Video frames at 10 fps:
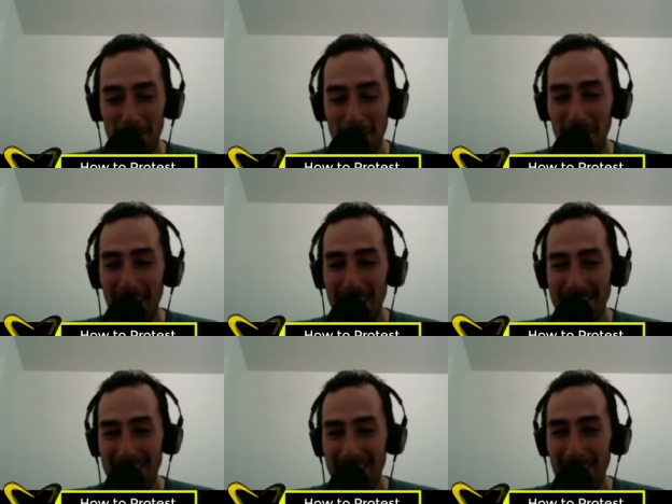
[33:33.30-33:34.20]
right?
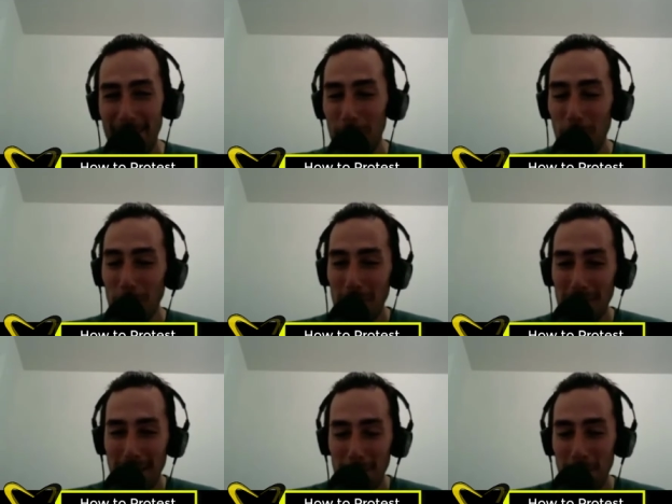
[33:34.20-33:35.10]
See, like we
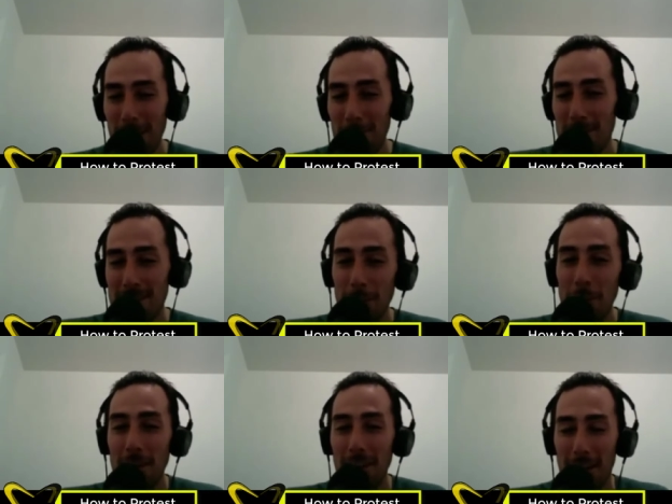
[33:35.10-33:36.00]
that memes are
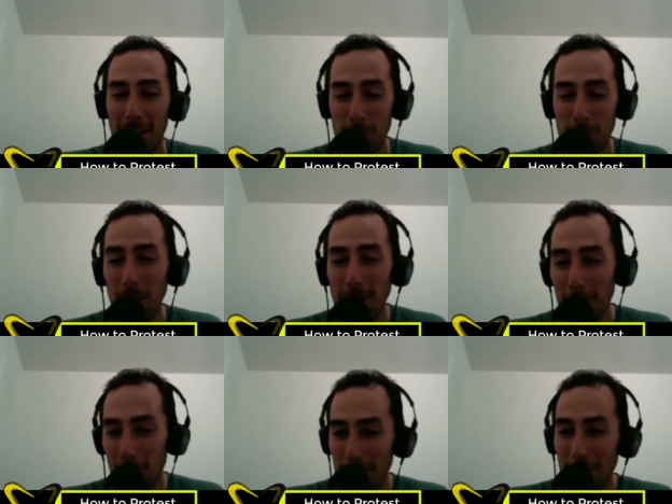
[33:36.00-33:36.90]
something. That's one
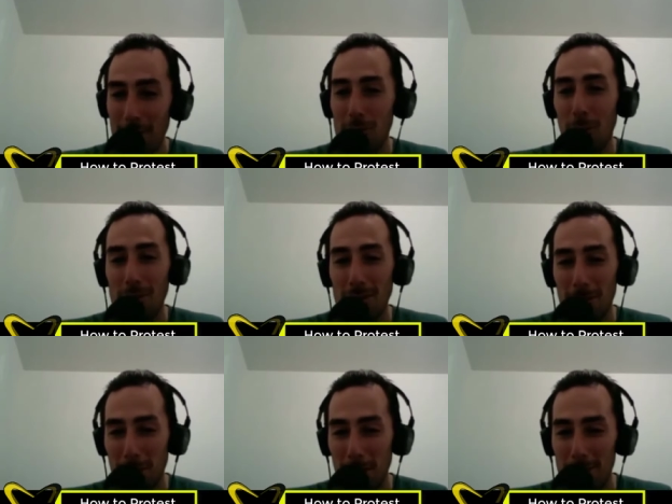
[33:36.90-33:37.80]
thing we don't have a shortage of
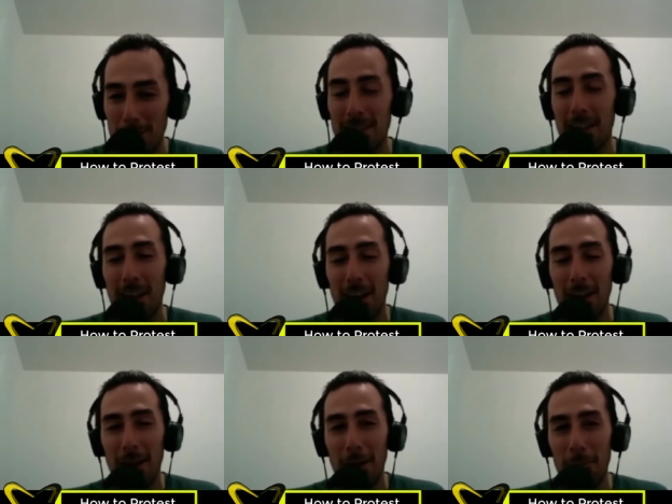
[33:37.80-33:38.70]
is memes.
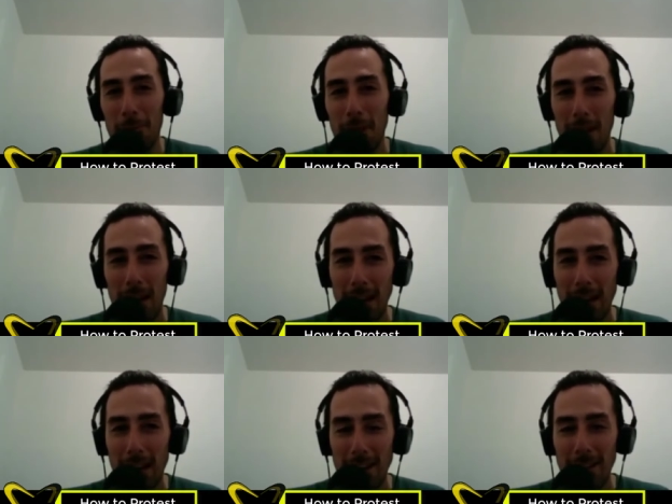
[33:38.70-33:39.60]
And
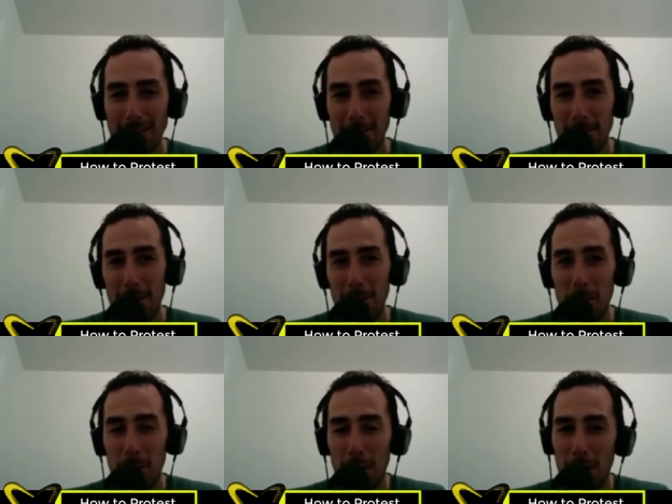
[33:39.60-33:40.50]
some of them
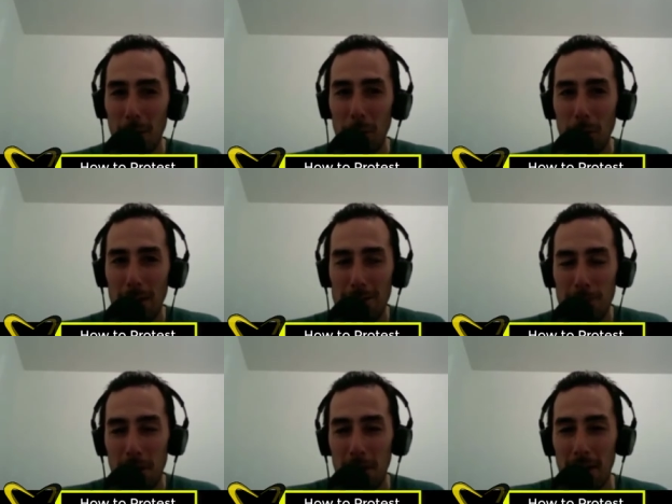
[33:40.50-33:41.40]
do get a good reach,
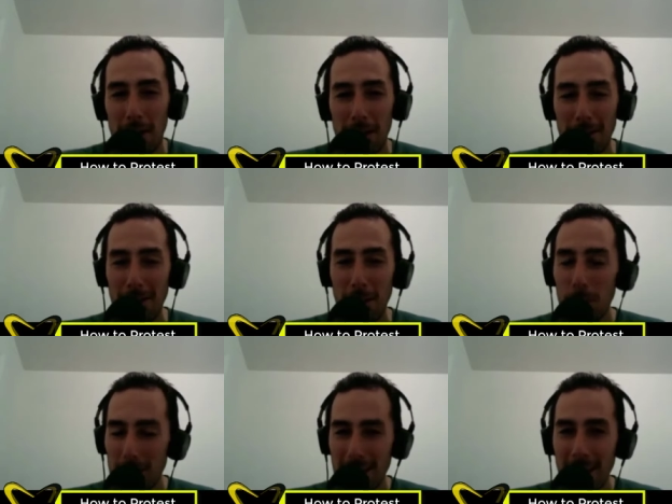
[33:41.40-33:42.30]
but you
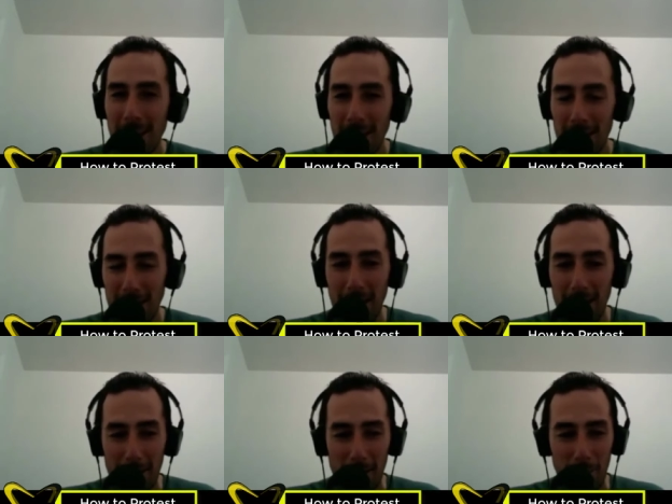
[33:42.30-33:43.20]
would think like,